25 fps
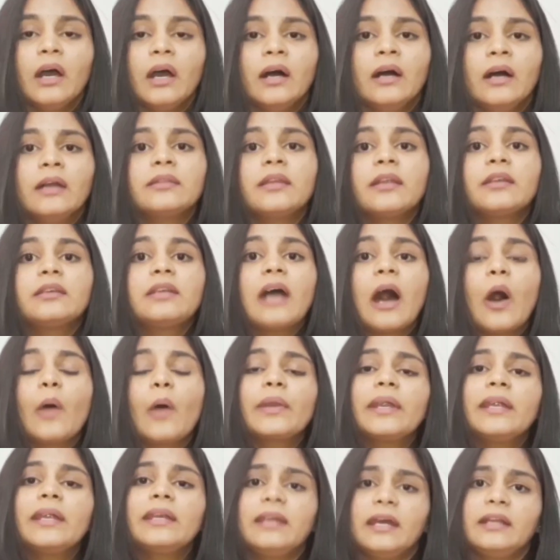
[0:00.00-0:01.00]
The
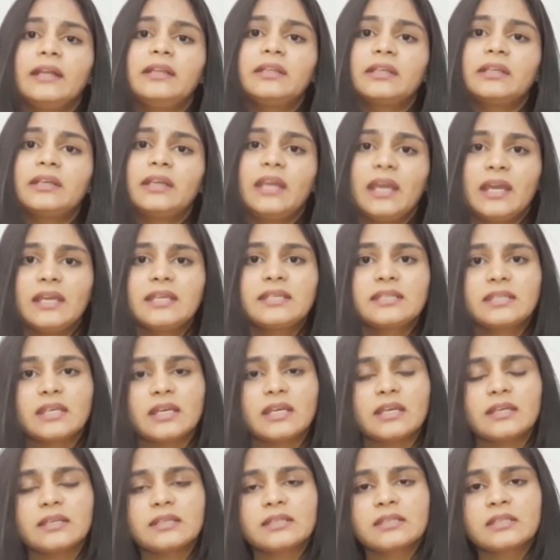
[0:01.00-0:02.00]
dowry death
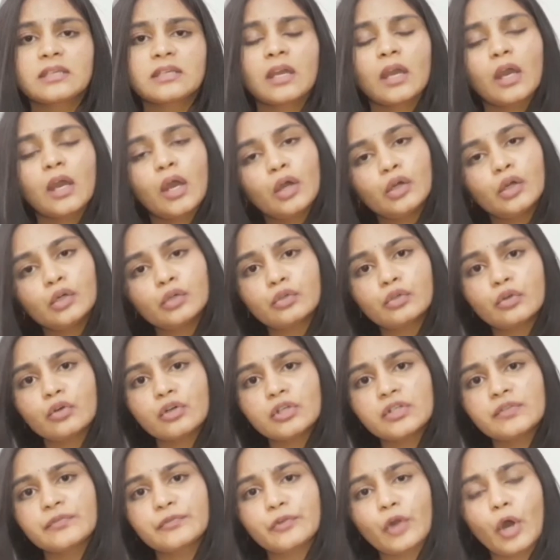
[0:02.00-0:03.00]
cases
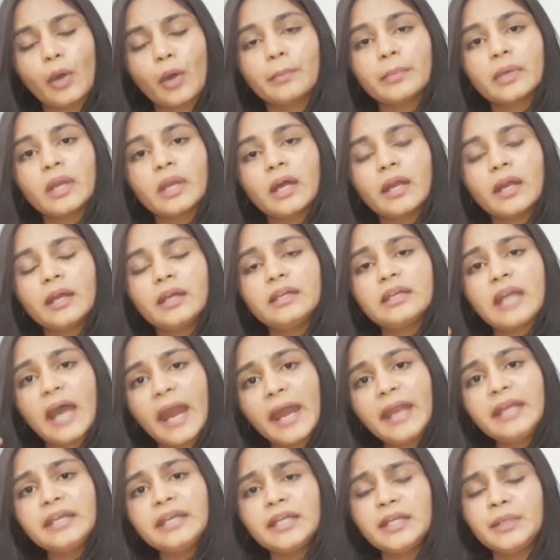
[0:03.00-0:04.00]
rose from
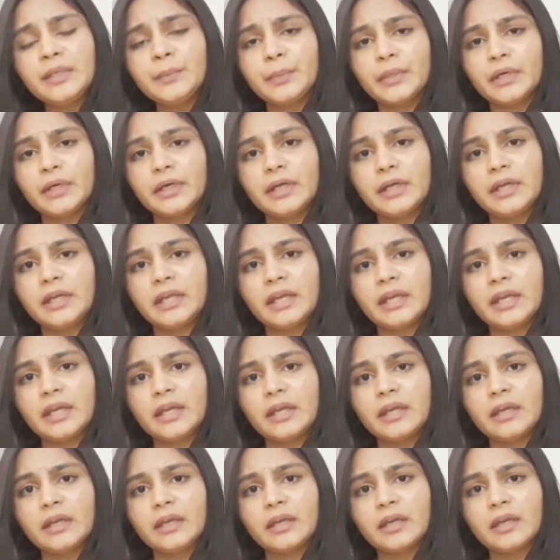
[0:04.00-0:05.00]
nineteen per
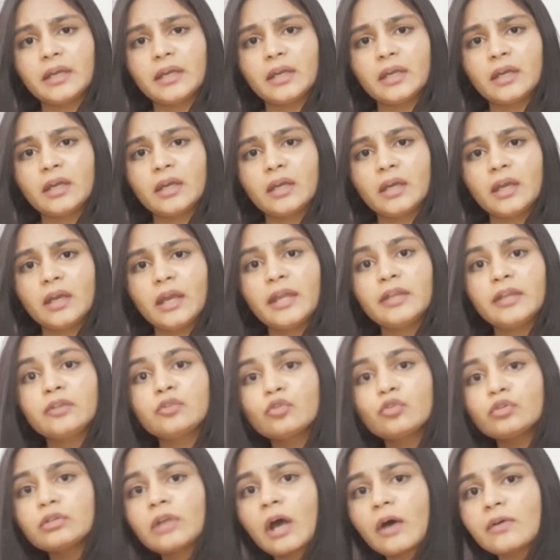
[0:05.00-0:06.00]
day in
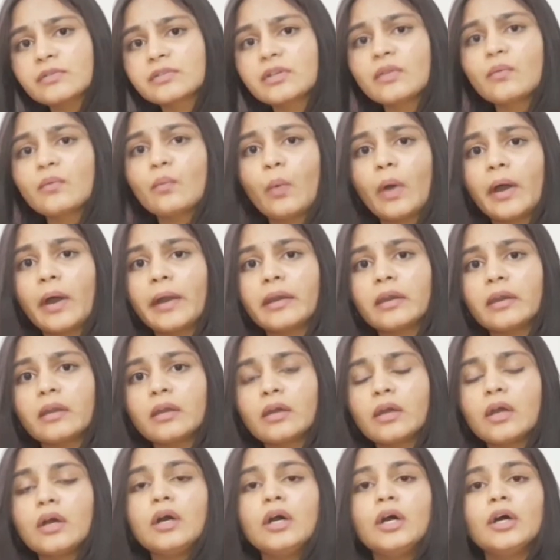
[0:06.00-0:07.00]
two thousand one
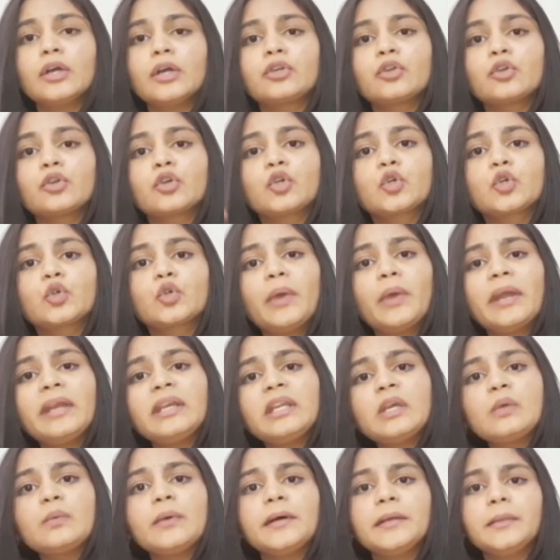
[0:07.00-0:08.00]
to
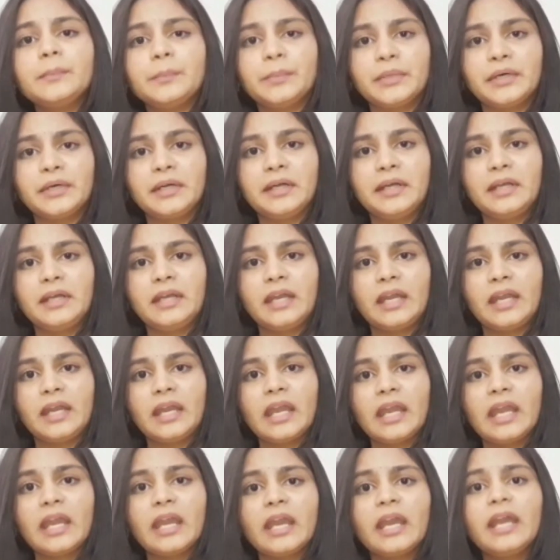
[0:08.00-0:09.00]
twenty-one per day
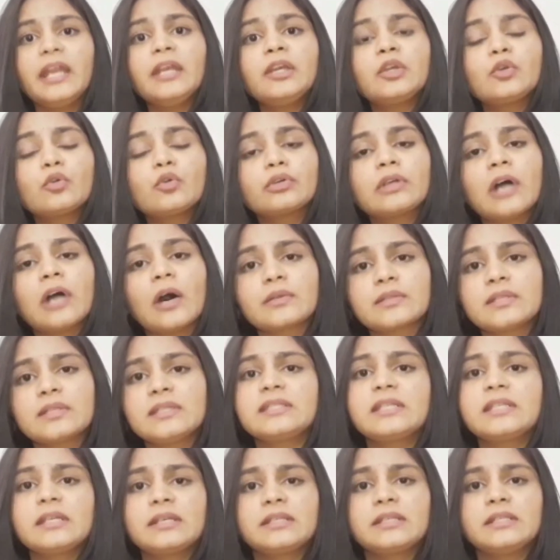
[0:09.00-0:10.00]
in two thousand
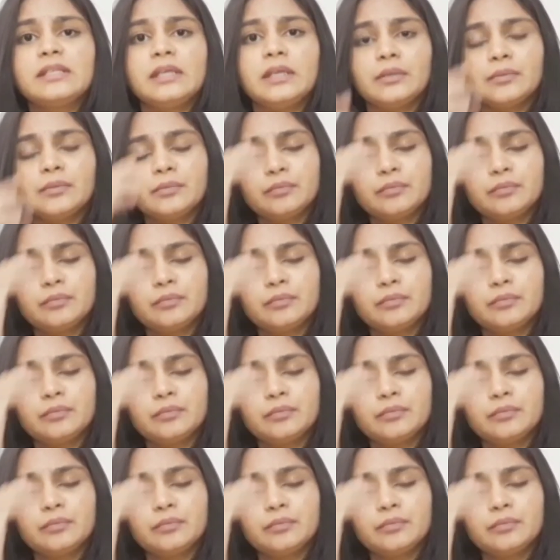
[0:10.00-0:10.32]
sixteen.